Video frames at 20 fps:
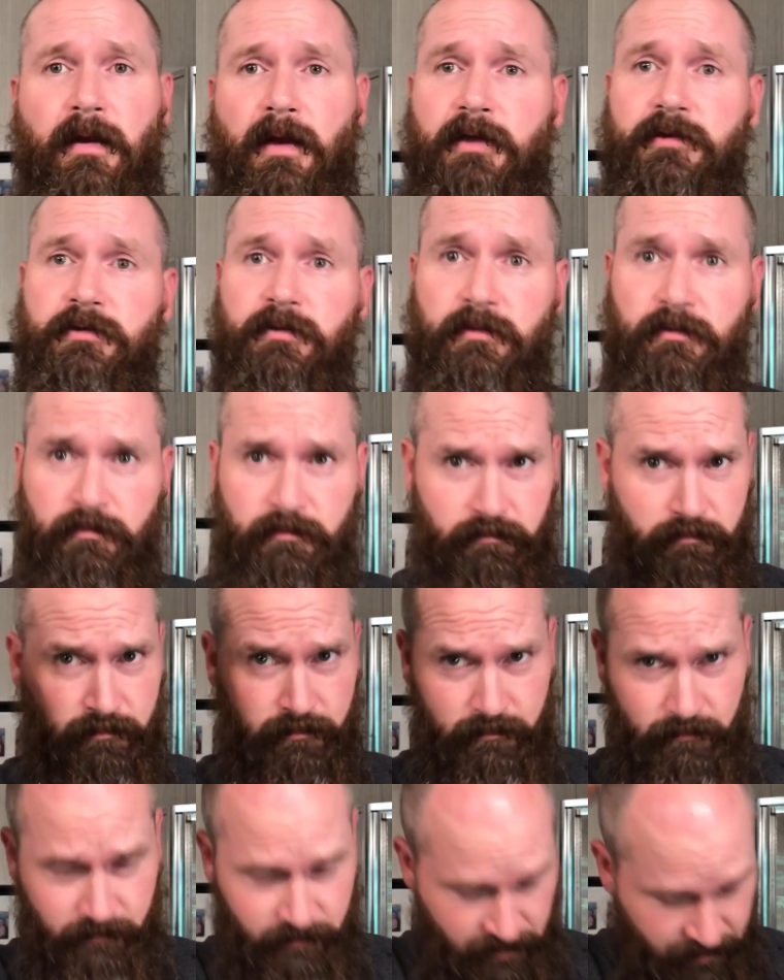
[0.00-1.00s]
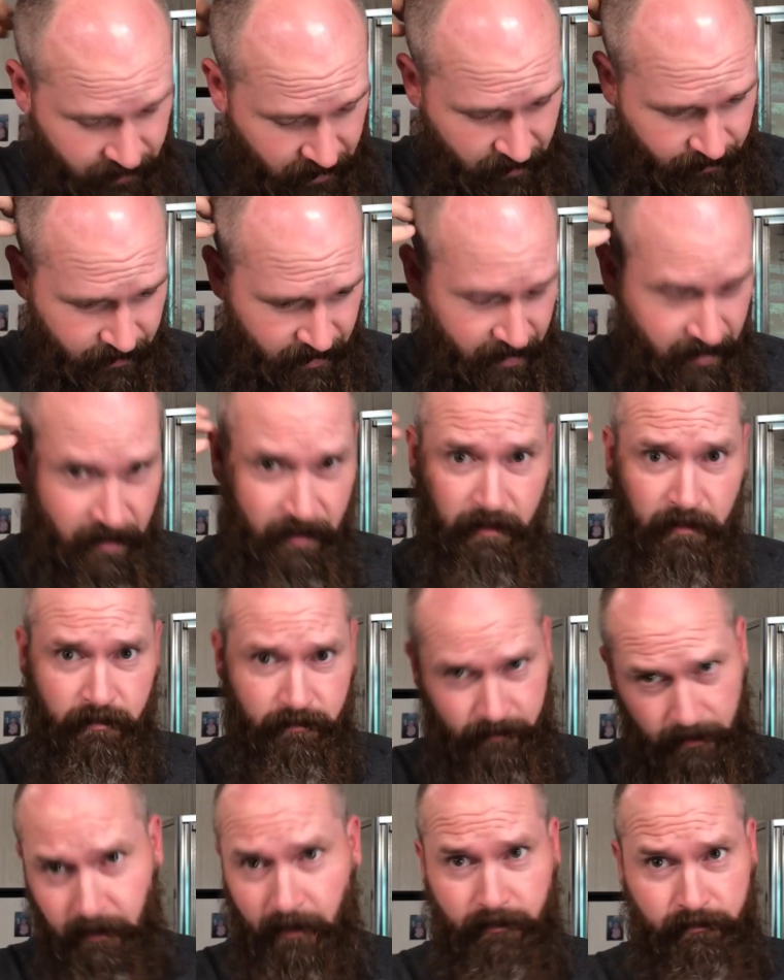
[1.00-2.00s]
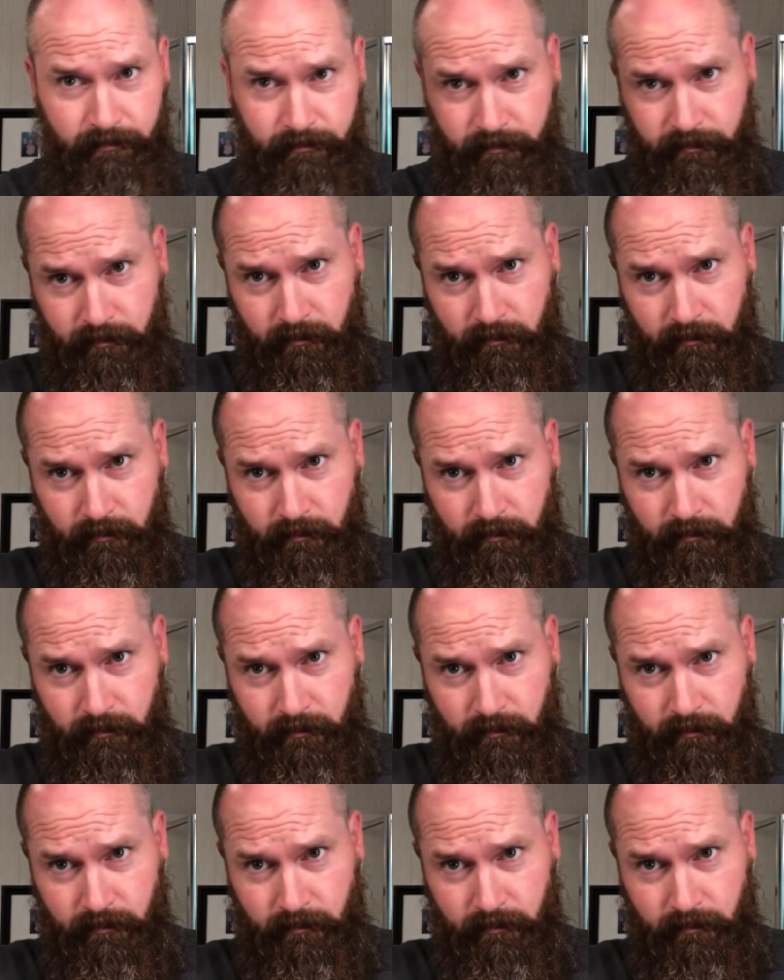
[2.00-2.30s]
I just cut my hair, and,